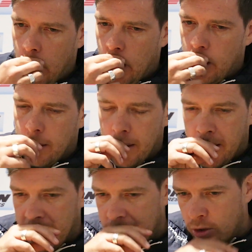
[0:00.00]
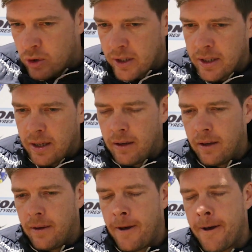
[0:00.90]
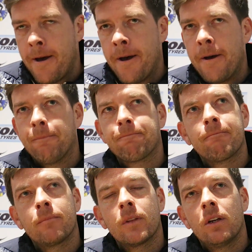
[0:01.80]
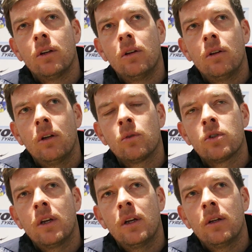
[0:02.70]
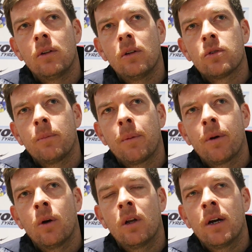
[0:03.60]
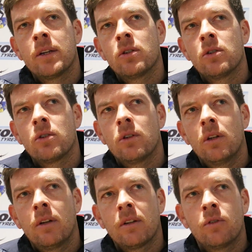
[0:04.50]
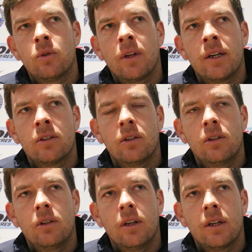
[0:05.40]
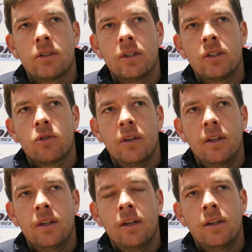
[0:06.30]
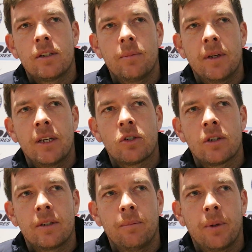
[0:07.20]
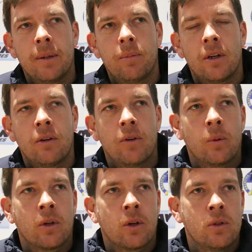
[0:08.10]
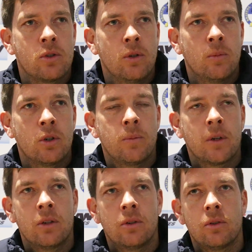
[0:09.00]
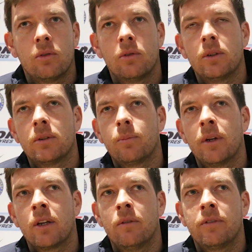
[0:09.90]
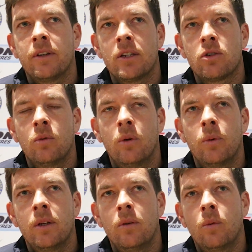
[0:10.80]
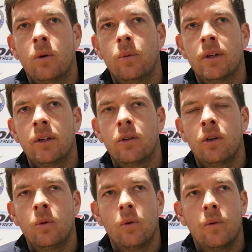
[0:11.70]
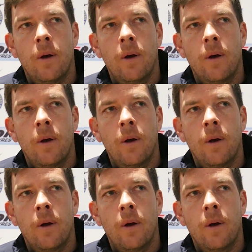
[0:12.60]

Well, it's interesting. I was on my pro licence the last few days, and you get to meet interesting people. I don't really want to go into too much because it's pretty confidential what we did do.